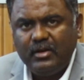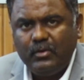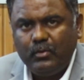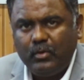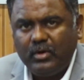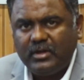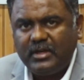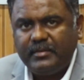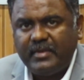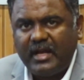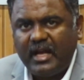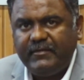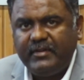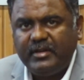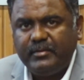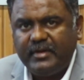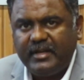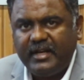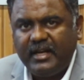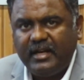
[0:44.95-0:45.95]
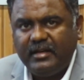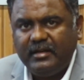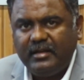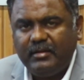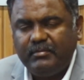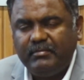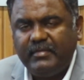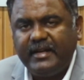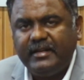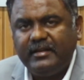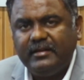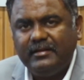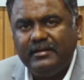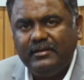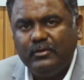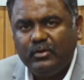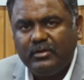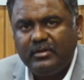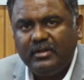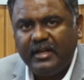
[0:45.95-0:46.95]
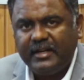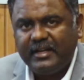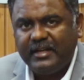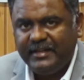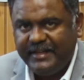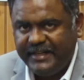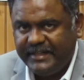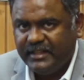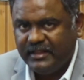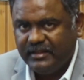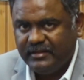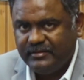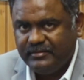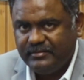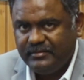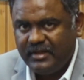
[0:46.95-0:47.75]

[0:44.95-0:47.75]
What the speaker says: what I am having in my hand might look like a needle,